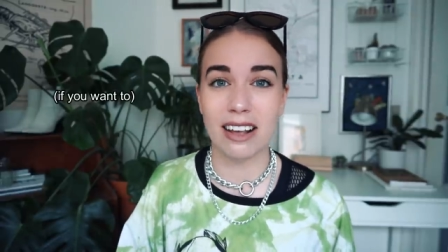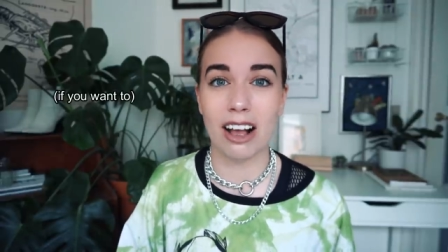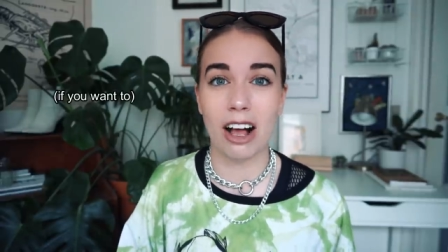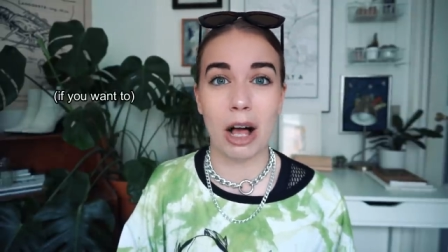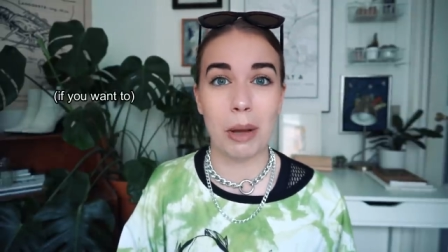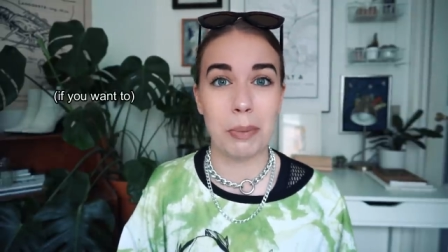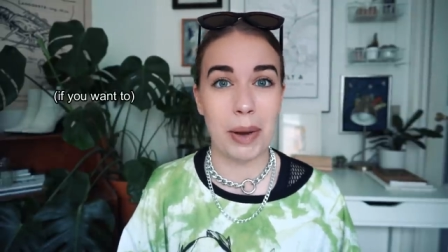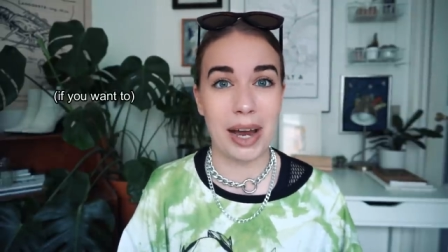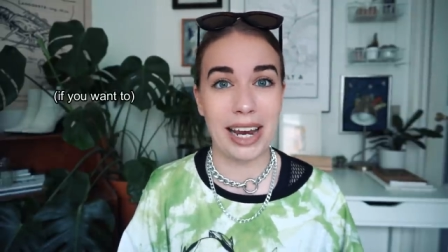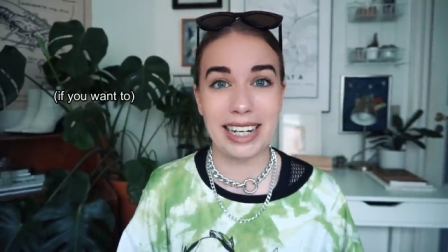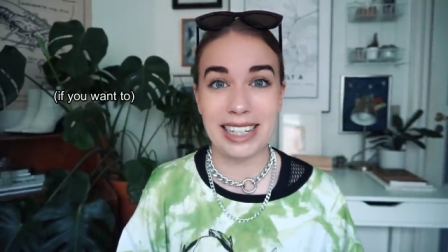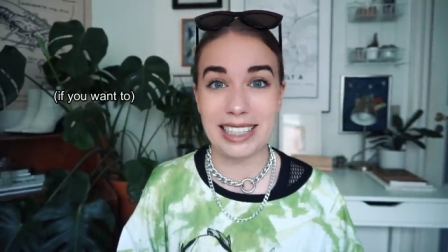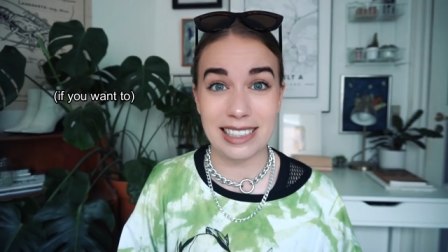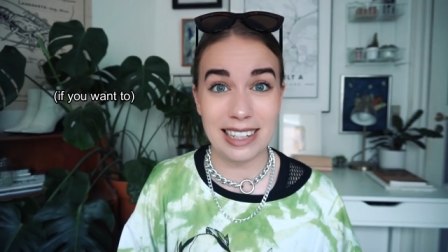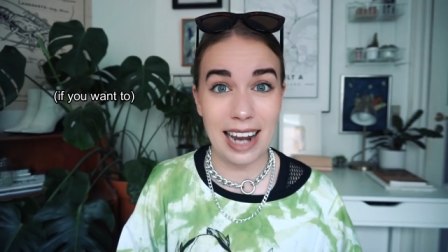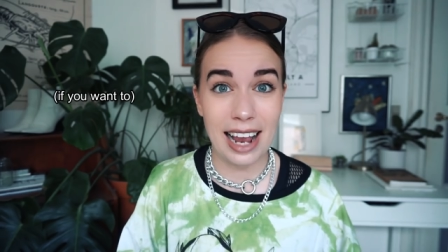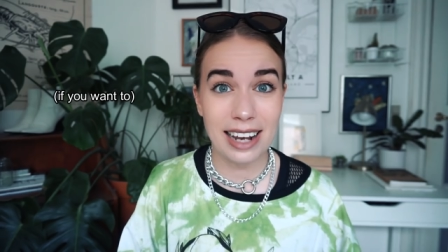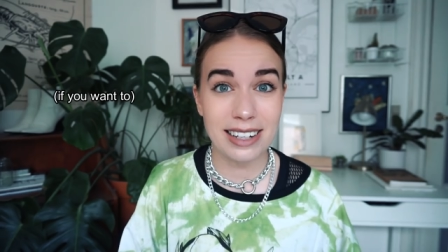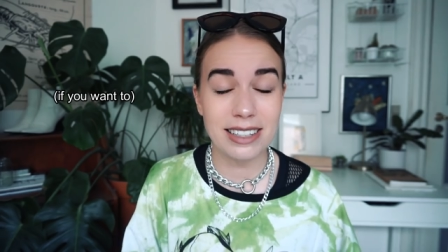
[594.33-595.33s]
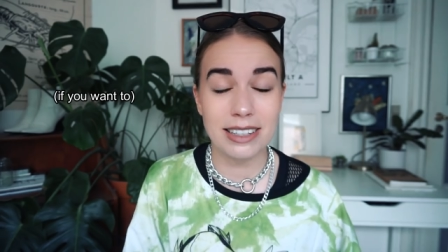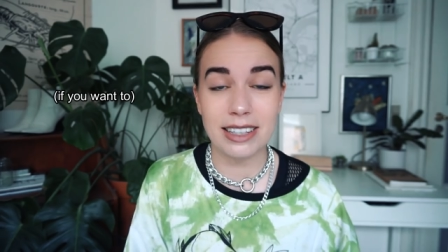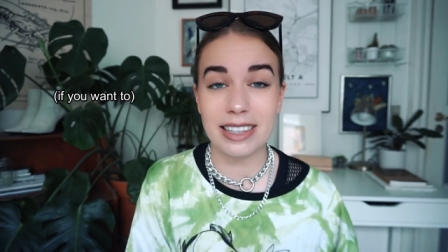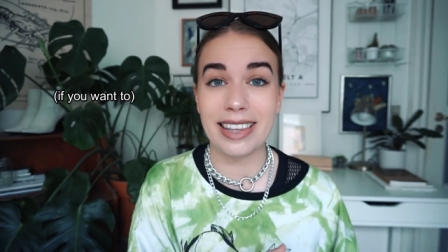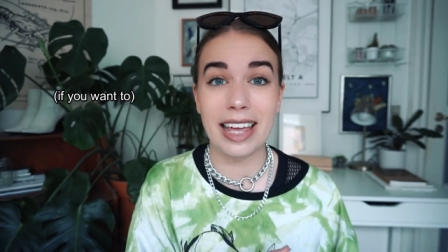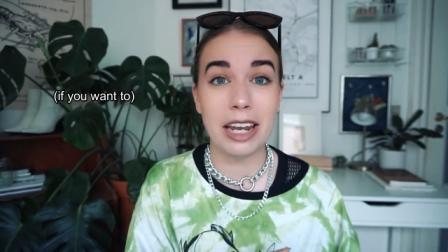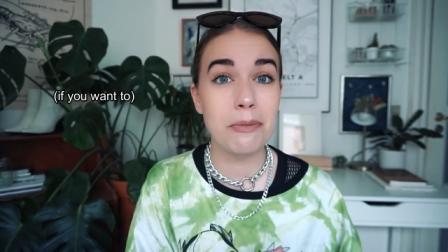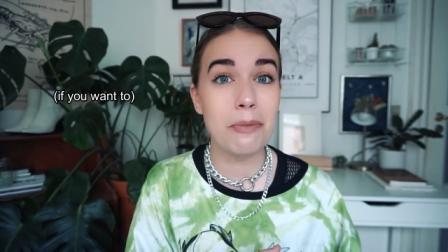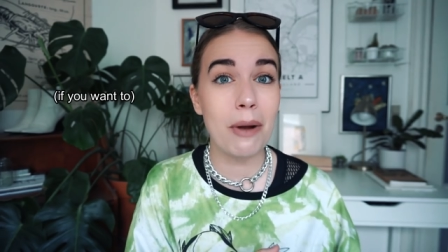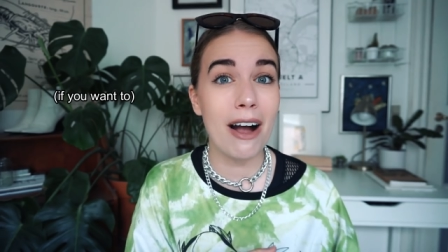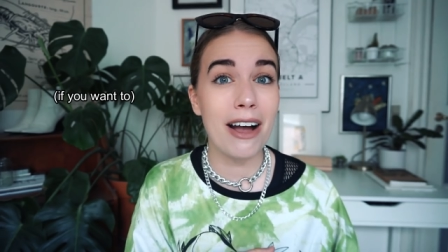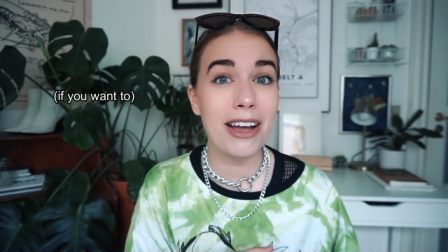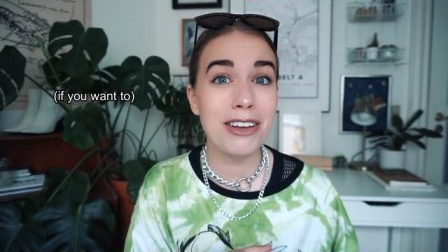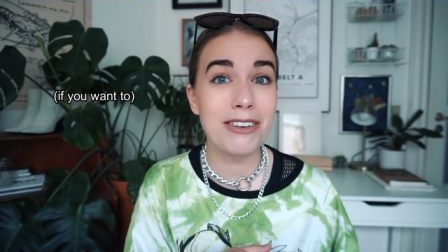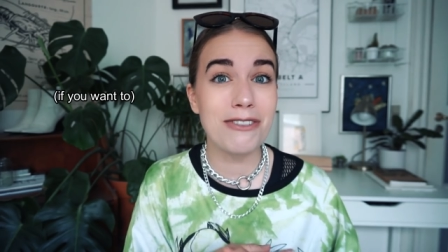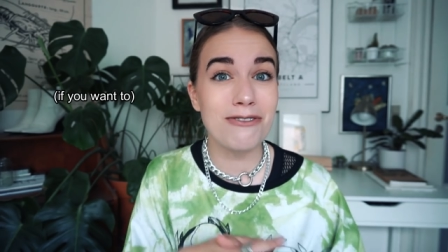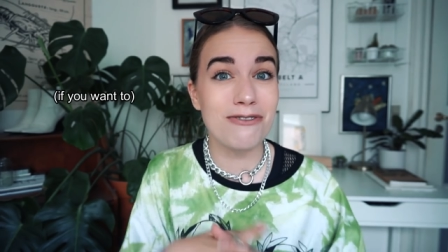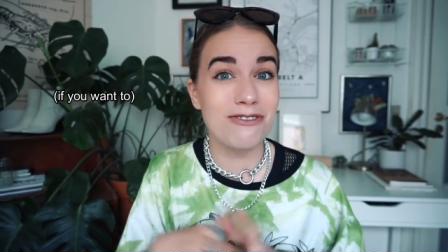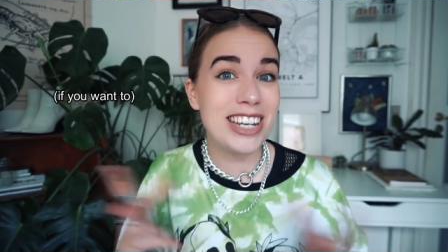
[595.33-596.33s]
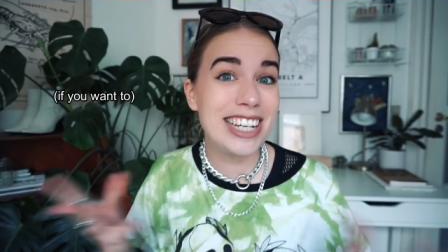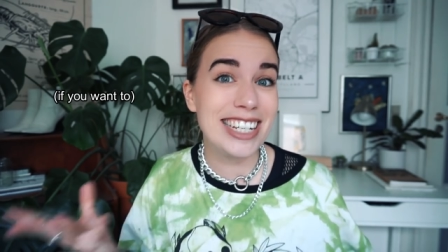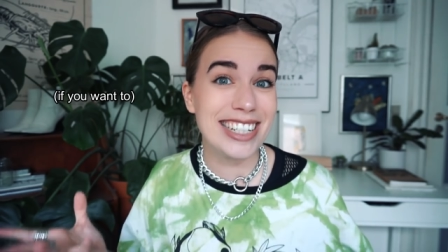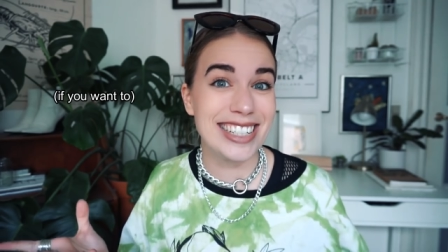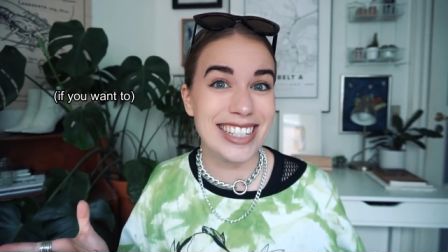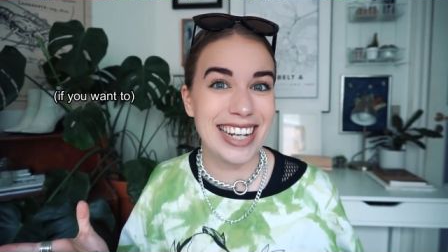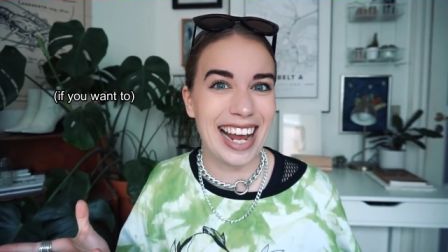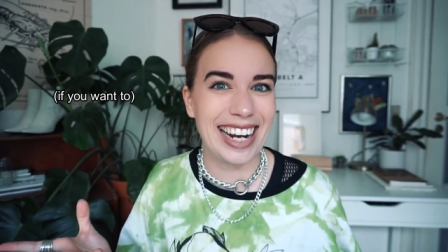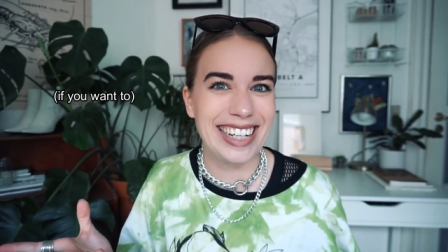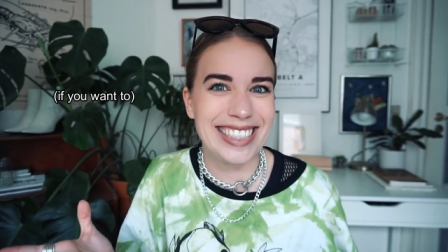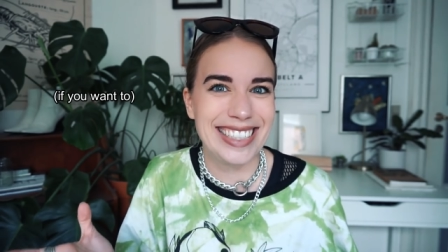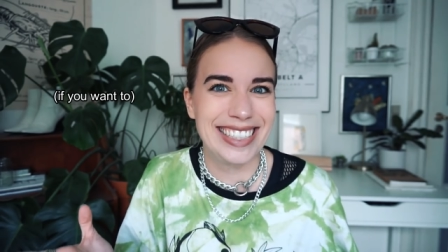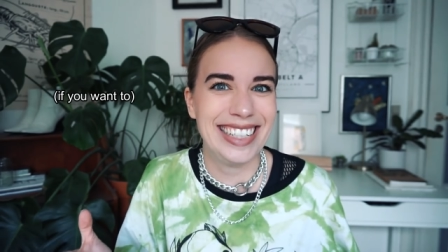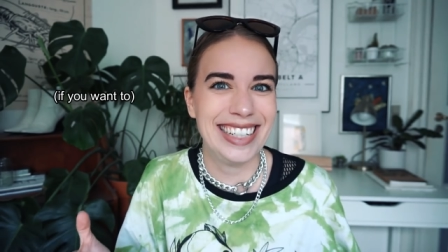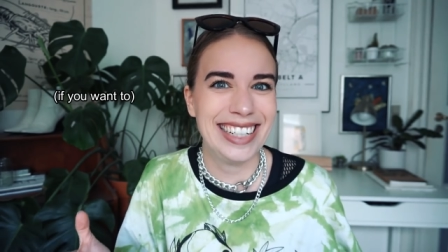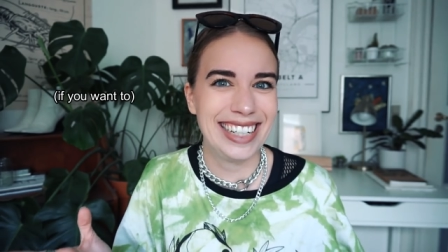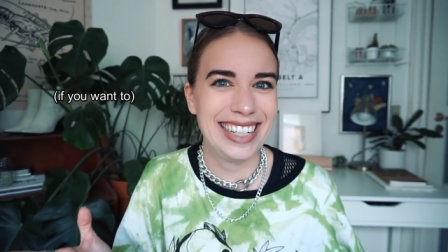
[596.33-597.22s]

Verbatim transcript: are buying snacks, then buy vegan snacks.